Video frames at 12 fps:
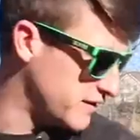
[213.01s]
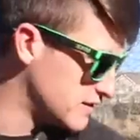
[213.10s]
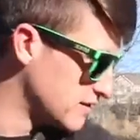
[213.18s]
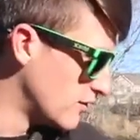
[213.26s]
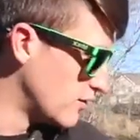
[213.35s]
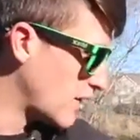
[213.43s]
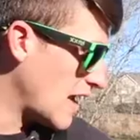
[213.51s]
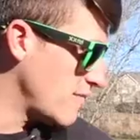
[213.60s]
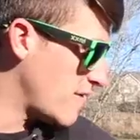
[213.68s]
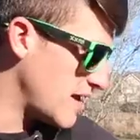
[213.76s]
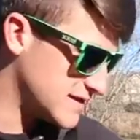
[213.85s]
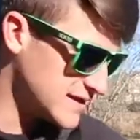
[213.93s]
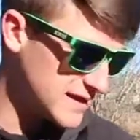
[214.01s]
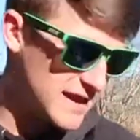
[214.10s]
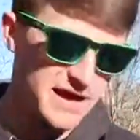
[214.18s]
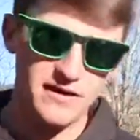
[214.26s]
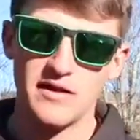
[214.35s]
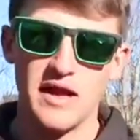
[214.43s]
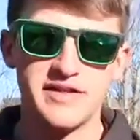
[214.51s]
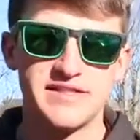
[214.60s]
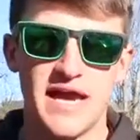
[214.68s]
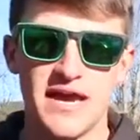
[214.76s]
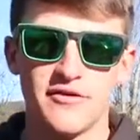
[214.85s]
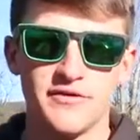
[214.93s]
on those little light baits like that and light
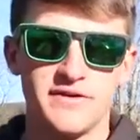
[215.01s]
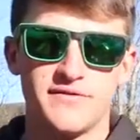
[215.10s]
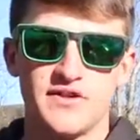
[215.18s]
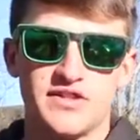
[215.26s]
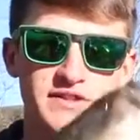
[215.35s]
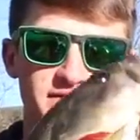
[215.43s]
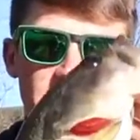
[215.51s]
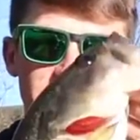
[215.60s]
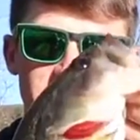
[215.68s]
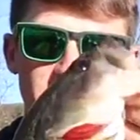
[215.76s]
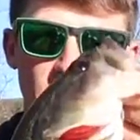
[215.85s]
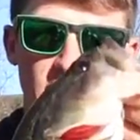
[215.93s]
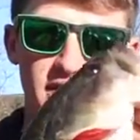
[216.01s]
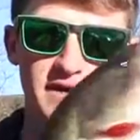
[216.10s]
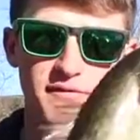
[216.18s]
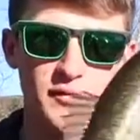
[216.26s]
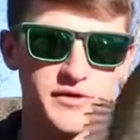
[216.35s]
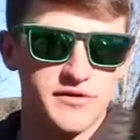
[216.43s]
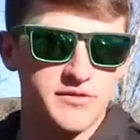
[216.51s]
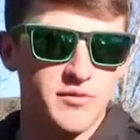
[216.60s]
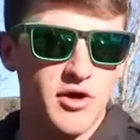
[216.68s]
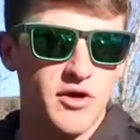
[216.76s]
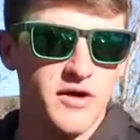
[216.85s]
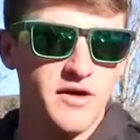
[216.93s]
tackle. These fish just fight so hard even when they're
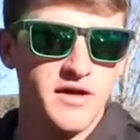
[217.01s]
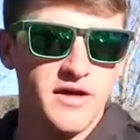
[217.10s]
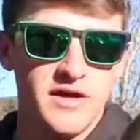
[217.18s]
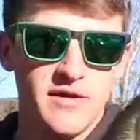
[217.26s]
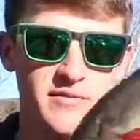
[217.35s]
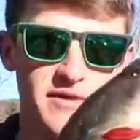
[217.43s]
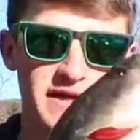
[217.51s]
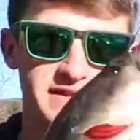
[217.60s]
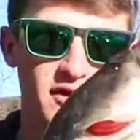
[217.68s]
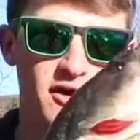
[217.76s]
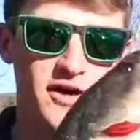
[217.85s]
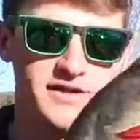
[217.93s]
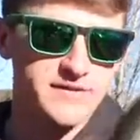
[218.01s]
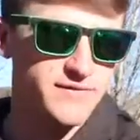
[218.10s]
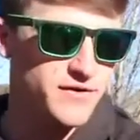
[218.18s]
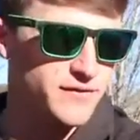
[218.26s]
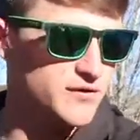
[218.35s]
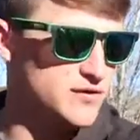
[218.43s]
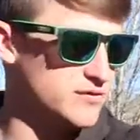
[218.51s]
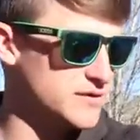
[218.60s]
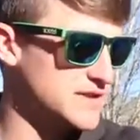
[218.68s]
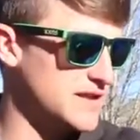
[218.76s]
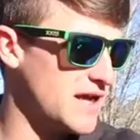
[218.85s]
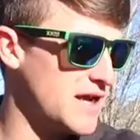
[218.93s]
small. But that's awesome for the first
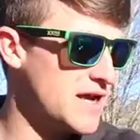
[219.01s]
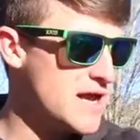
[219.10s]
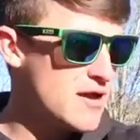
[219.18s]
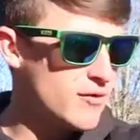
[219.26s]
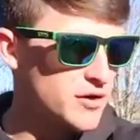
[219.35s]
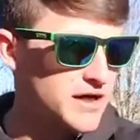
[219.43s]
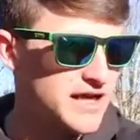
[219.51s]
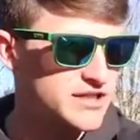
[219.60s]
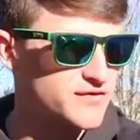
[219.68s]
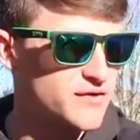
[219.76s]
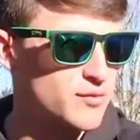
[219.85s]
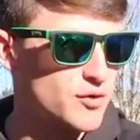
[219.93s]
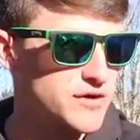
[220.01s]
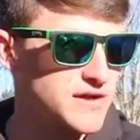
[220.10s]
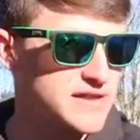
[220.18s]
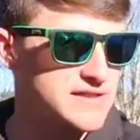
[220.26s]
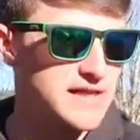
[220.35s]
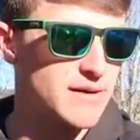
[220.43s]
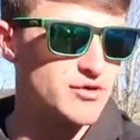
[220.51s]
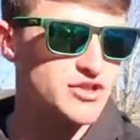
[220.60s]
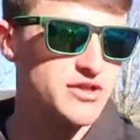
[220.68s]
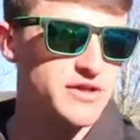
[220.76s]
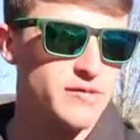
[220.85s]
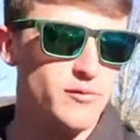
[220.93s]
one today. We're gonna catch a few more of these, and I'm gonna
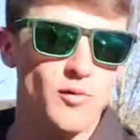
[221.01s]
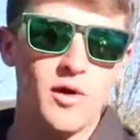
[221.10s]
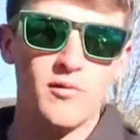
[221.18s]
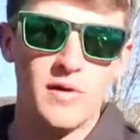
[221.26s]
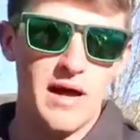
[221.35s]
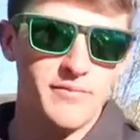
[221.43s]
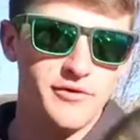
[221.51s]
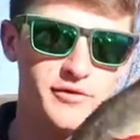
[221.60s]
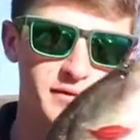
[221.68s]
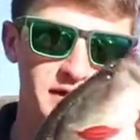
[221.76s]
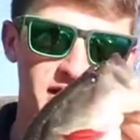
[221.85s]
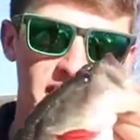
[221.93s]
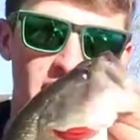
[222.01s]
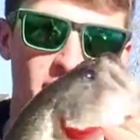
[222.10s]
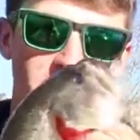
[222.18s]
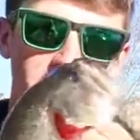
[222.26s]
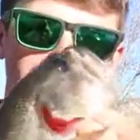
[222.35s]
show you what I'm doing and how I'm